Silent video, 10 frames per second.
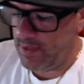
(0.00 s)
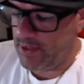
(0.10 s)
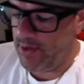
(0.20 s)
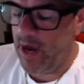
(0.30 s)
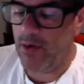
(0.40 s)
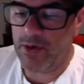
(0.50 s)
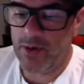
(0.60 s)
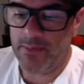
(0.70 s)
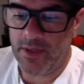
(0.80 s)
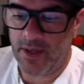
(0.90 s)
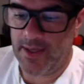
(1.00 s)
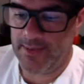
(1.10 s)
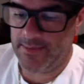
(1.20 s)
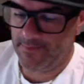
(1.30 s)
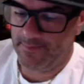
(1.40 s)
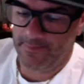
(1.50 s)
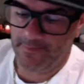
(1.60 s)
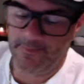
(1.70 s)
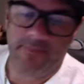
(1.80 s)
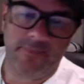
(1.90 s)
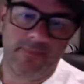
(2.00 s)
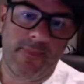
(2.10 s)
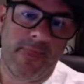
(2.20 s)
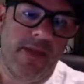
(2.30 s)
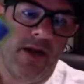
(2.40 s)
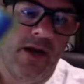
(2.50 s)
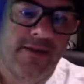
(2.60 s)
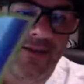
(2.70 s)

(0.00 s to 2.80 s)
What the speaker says: Your outcome card, earth